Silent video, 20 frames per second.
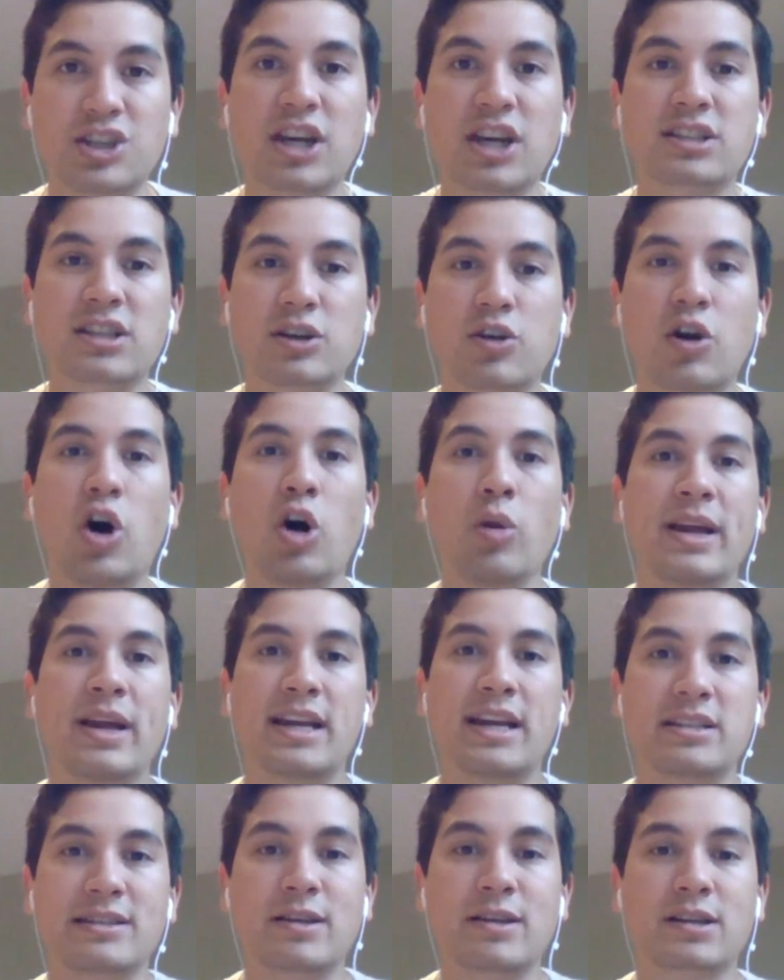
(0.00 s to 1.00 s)
Justin Coleman
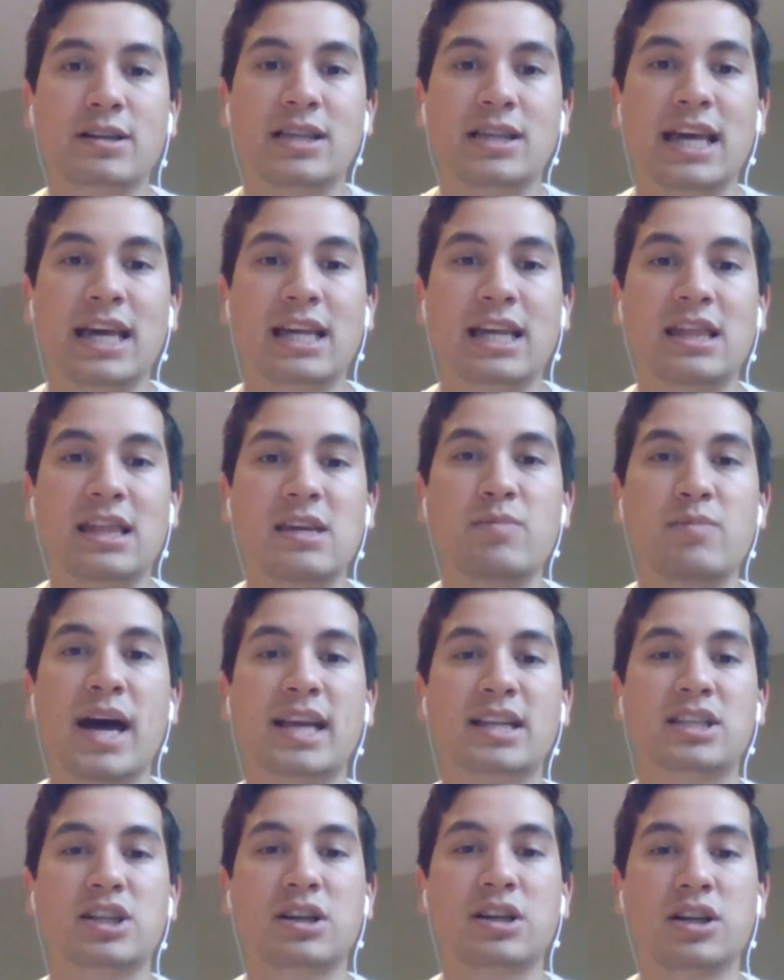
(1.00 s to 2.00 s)
has looked like the
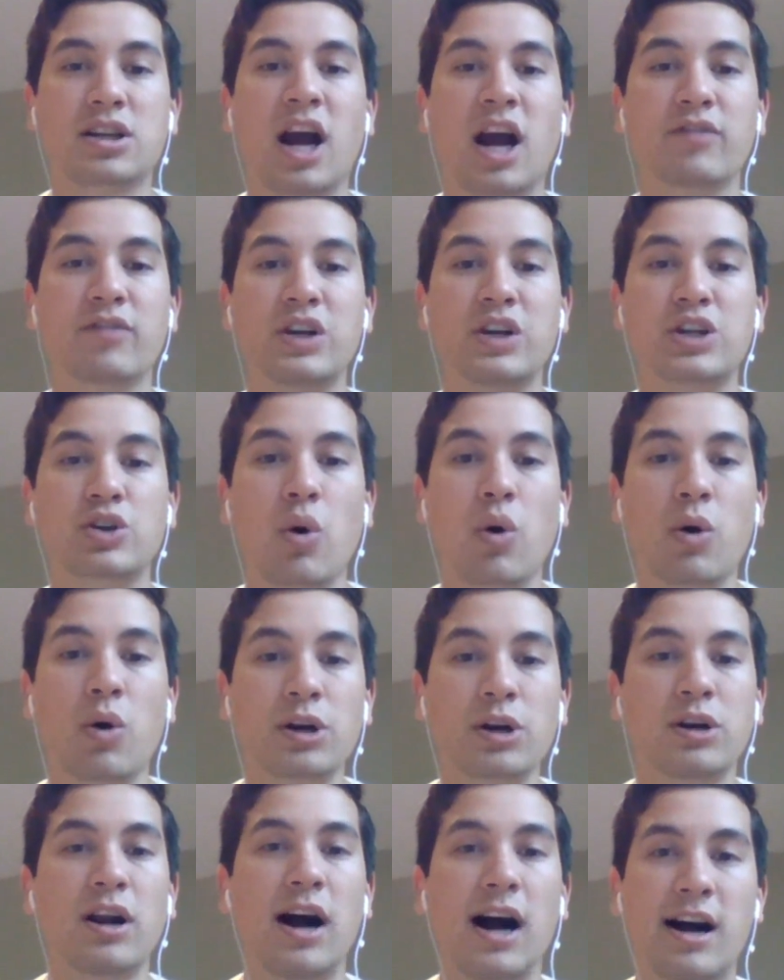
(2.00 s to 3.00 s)
best coverage
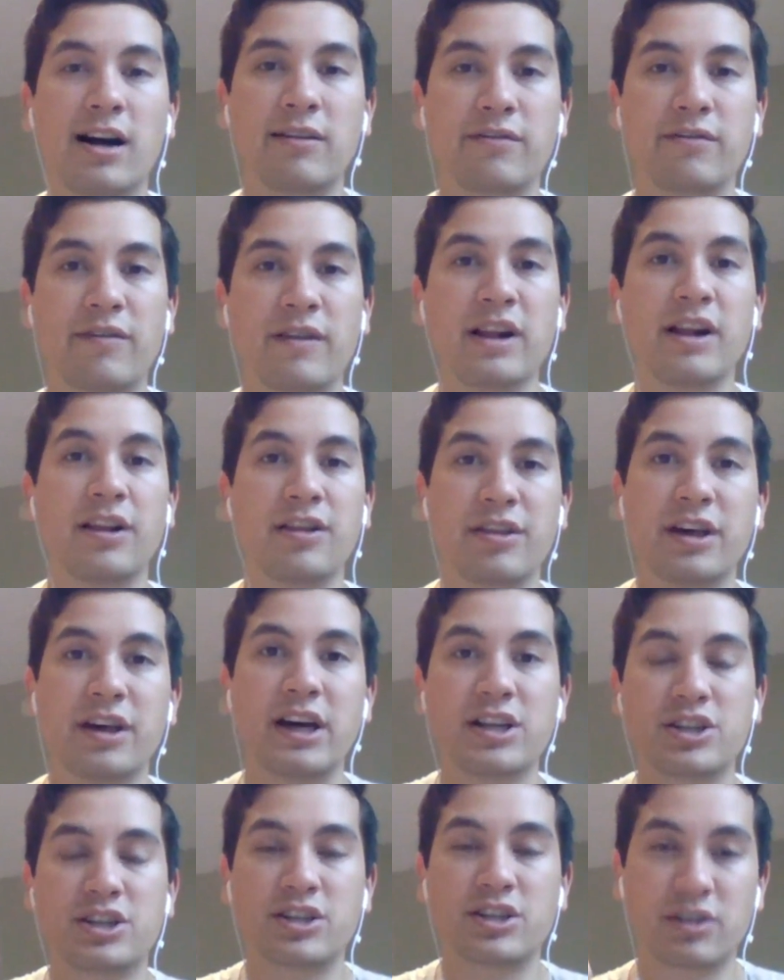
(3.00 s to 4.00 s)
corner of
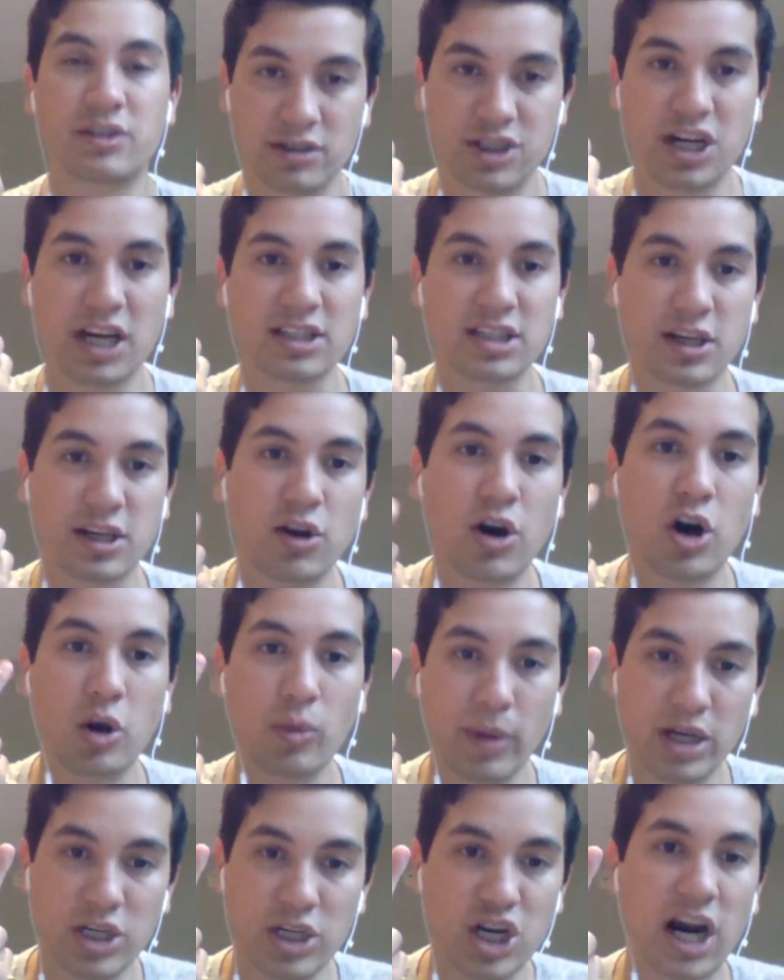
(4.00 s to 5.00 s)
the Justin
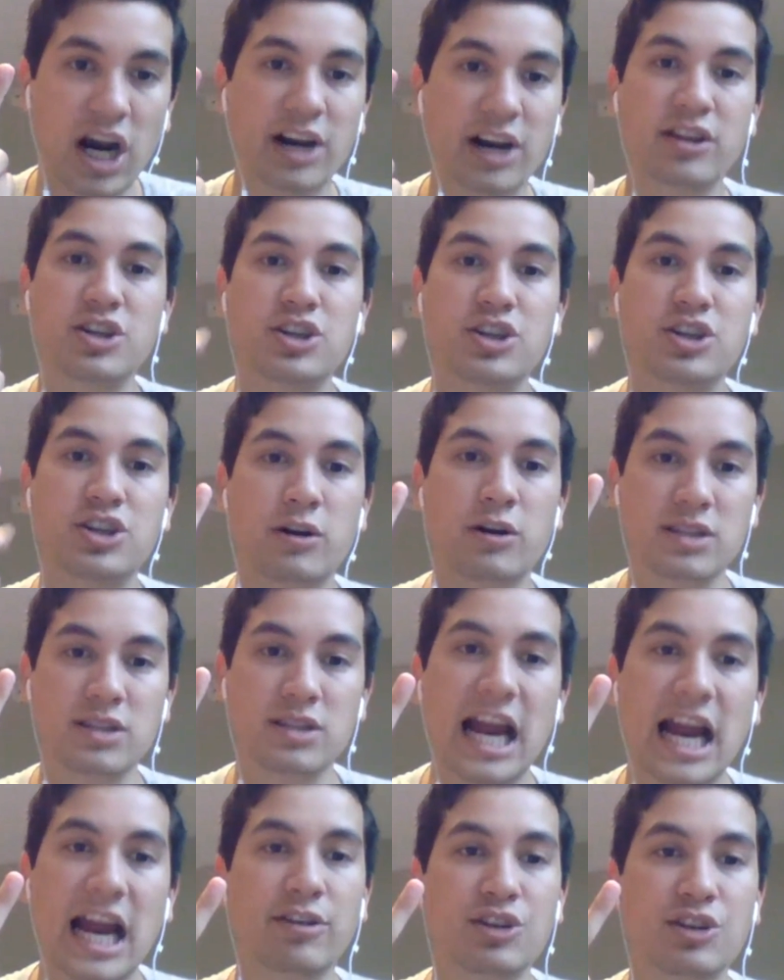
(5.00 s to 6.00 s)
Coleman, Jonathan
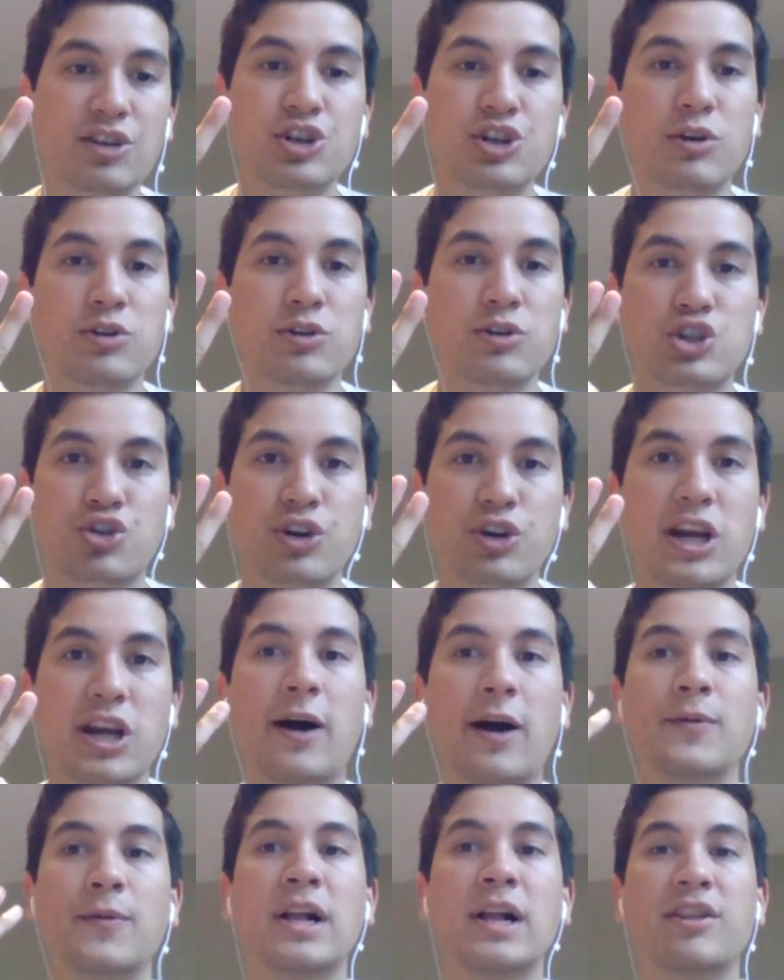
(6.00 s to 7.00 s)
Jones, Cyrus Jones
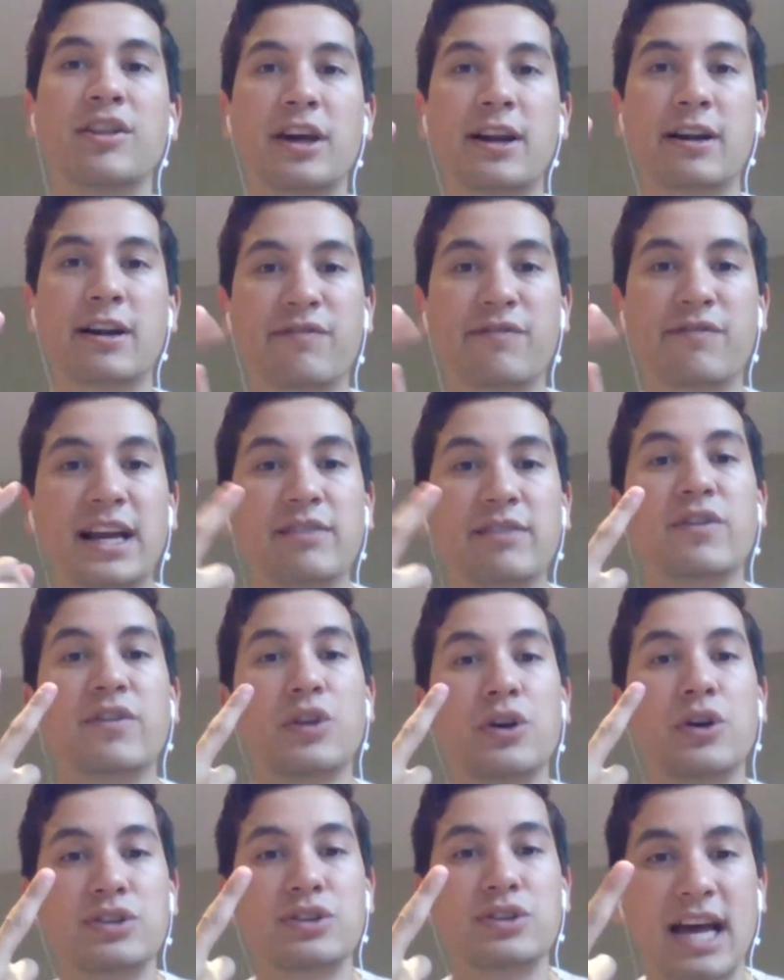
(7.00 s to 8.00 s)
trio that are fighting
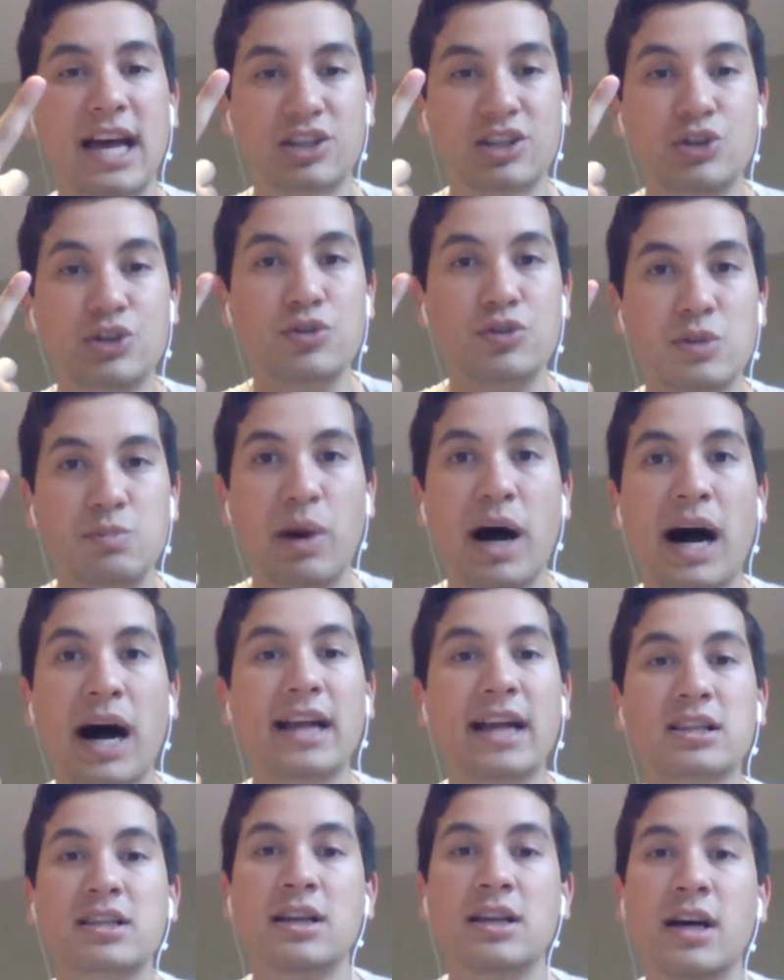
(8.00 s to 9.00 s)
for those last 2
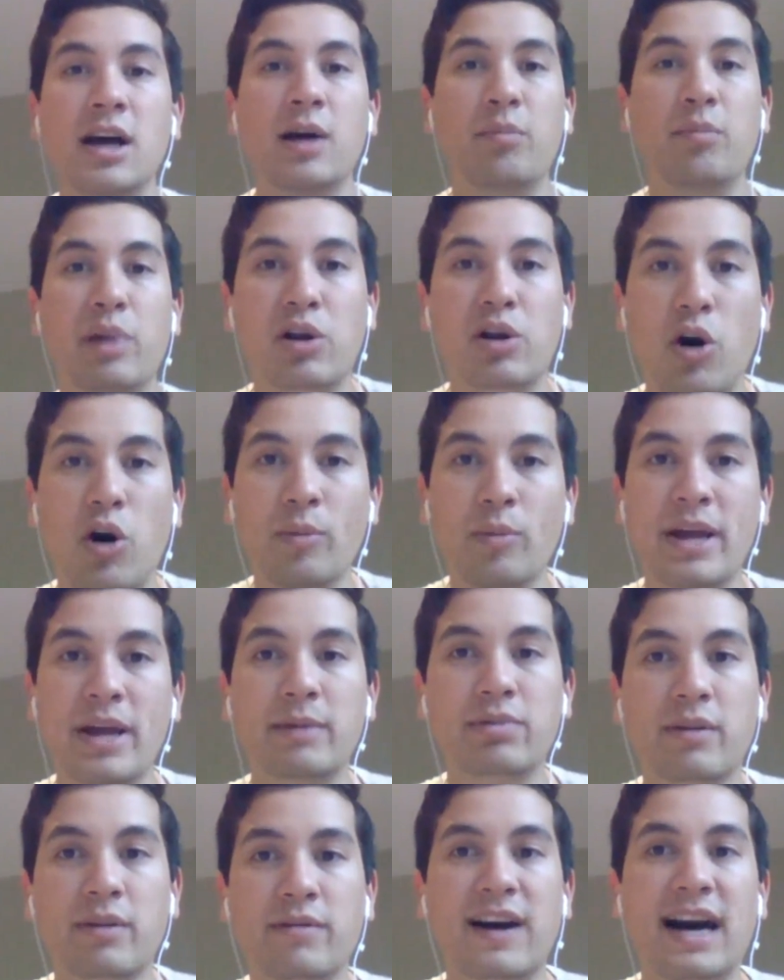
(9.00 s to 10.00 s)
spots. But
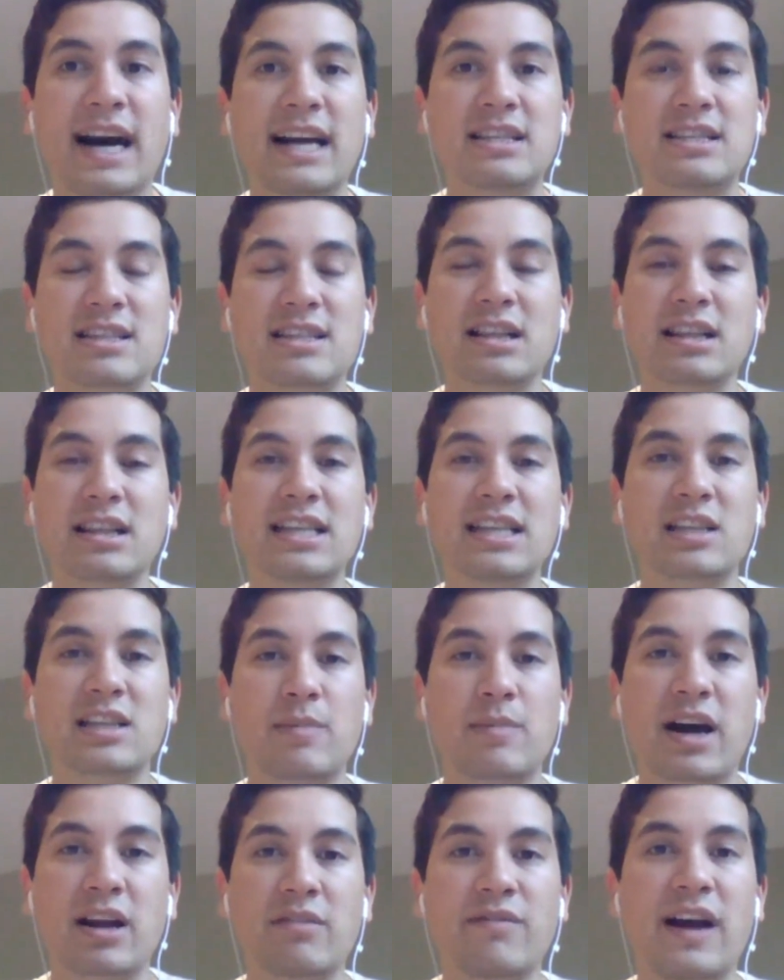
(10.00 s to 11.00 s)
Coleman provides the least
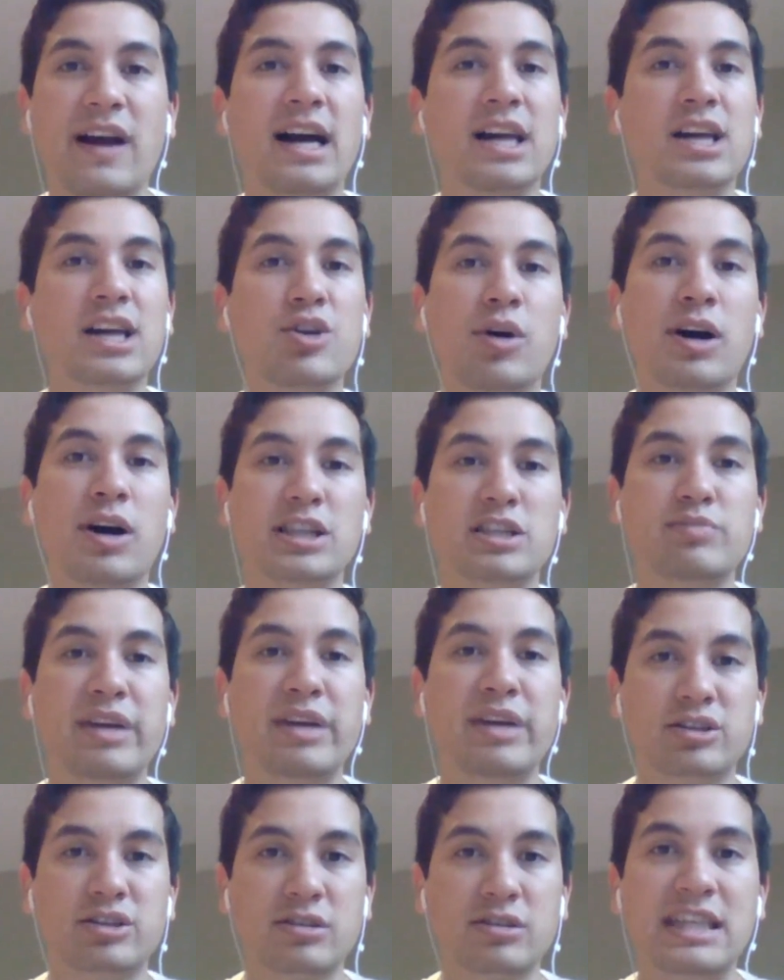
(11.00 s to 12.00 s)
amount of value on
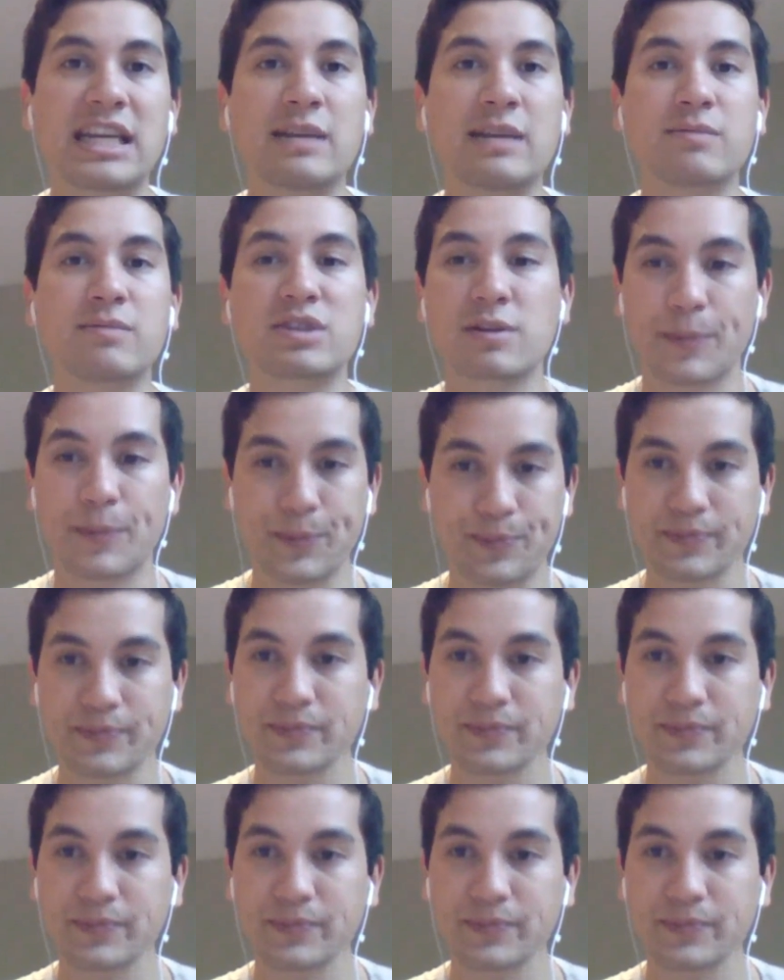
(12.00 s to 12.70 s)
special teams.